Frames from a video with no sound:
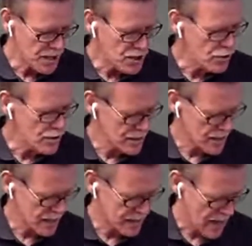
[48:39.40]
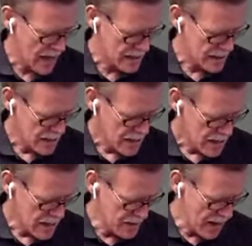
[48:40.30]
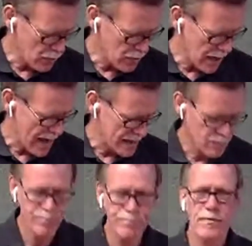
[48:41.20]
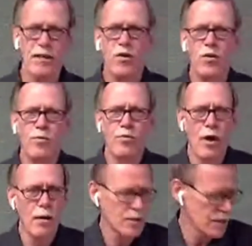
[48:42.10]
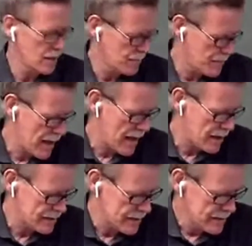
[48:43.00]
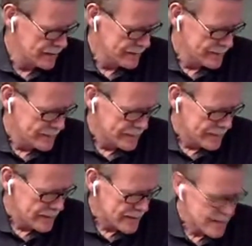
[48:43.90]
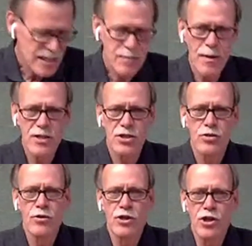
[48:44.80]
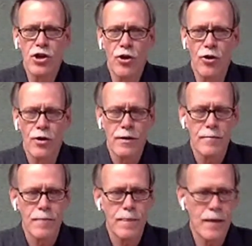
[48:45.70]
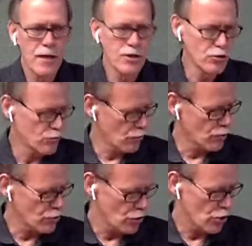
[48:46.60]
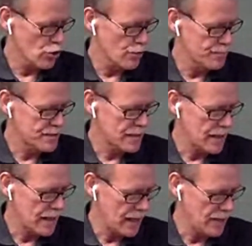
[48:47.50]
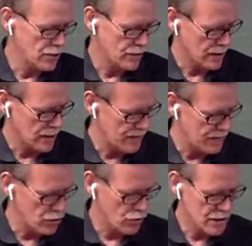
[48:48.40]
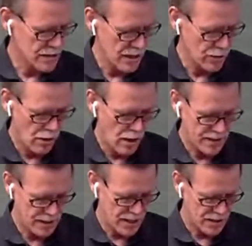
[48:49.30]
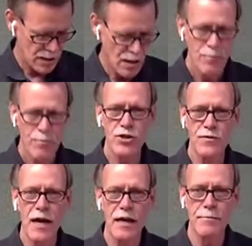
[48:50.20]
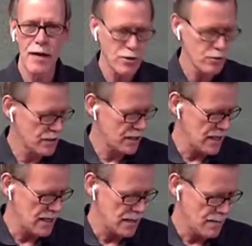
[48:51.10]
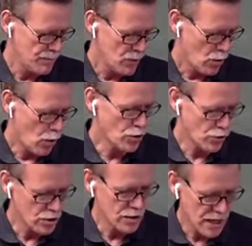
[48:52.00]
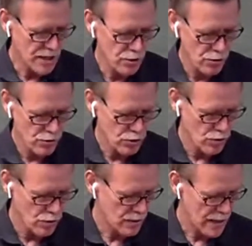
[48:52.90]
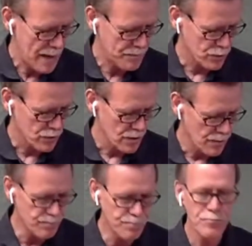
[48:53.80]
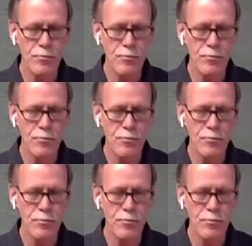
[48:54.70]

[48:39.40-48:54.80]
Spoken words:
And then you can take that, and that will last probably about 6 months to a year. And you grow your herbs, and you can leave it in your container like this. But you've got to make your tea, or you can take your capsules.